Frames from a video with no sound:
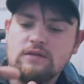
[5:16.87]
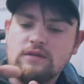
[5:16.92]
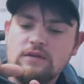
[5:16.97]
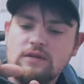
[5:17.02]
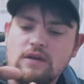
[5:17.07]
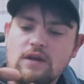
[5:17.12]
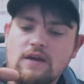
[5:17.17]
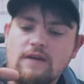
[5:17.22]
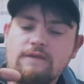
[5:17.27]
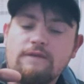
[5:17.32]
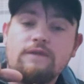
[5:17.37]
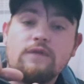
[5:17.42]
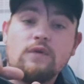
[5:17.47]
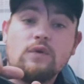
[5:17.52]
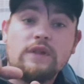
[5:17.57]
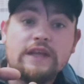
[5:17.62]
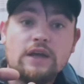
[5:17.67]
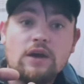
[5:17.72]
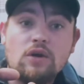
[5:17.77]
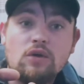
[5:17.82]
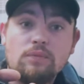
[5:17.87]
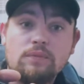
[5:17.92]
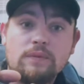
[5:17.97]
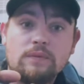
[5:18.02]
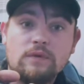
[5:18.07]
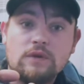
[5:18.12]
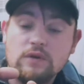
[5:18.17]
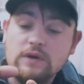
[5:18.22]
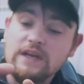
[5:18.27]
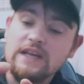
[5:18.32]
not fully open,
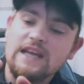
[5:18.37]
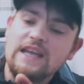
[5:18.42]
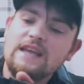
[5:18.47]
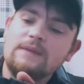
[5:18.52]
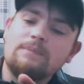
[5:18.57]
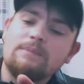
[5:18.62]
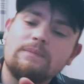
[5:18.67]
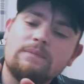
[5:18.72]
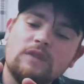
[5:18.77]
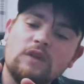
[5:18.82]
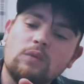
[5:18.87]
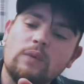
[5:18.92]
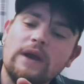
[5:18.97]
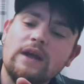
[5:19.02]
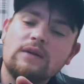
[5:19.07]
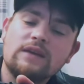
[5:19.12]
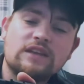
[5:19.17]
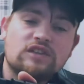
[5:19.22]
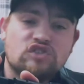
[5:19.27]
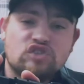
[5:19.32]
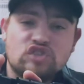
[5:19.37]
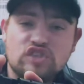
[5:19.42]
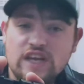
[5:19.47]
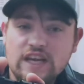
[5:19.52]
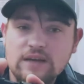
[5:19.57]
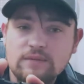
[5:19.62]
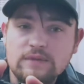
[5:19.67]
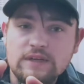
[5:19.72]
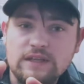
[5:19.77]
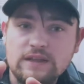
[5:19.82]
or the round gets
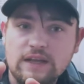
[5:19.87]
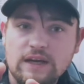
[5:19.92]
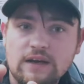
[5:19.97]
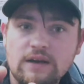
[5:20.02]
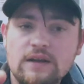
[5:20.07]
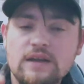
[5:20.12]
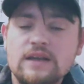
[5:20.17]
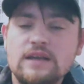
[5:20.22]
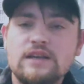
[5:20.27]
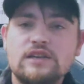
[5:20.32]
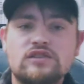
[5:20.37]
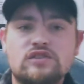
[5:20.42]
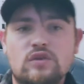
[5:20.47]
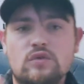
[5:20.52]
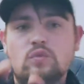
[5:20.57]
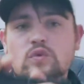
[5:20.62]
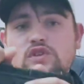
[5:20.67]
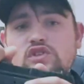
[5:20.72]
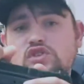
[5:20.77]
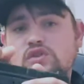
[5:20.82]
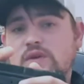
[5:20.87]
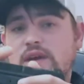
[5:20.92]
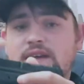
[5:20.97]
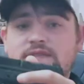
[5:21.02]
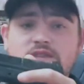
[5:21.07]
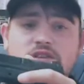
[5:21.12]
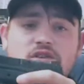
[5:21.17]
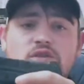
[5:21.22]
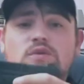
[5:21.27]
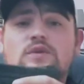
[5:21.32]
jammed in there. So what you have
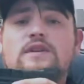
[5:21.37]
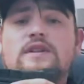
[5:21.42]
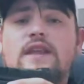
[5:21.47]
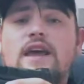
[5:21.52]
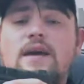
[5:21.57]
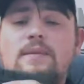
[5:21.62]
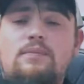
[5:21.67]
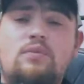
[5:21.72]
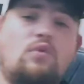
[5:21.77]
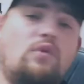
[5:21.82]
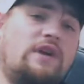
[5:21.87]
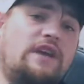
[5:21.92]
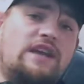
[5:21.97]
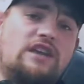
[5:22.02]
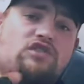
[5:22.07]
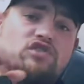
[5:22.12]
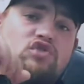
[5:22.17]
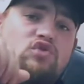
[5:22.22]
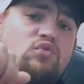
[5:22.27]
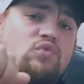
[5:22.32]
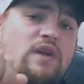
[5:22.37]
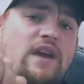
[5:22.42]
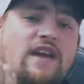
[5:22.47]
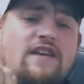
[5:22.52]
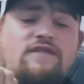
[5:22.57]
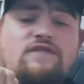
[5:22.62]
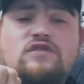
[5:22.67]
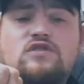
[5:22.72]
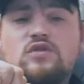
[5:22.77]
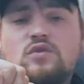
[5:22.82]
to do at that point is you
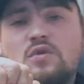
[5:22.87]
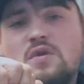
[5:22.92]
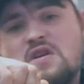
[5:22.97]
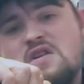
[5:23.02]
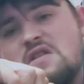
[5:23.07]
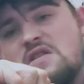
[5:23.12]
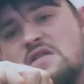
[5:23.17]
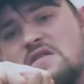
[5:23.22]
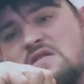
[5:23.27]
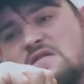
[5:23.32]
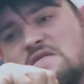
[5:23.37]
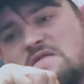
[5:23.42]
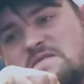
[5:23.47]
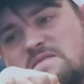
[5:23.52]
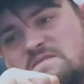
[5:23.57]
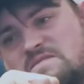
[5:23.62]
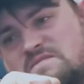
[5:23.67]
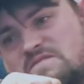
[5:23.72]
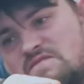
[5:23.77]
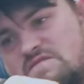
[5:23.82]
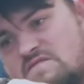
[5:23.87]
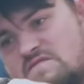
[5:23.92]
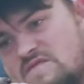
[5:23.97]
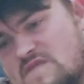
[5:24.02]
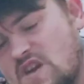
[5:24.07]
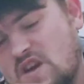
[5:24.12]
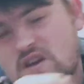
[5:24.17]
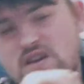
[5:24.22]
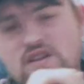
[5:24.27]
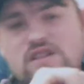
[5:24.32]
have to
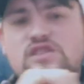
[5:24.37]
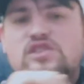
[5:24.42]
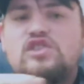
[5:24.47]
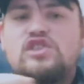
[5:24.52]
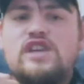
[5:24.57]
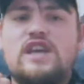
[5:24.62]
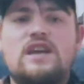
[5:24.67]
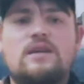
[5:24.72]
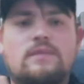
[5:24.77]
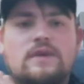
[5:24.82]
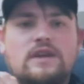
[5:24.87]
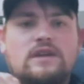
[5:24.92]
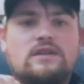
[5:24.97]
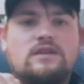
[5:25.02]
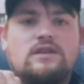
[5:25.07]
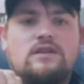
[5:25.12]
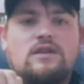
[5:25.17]
unjam it,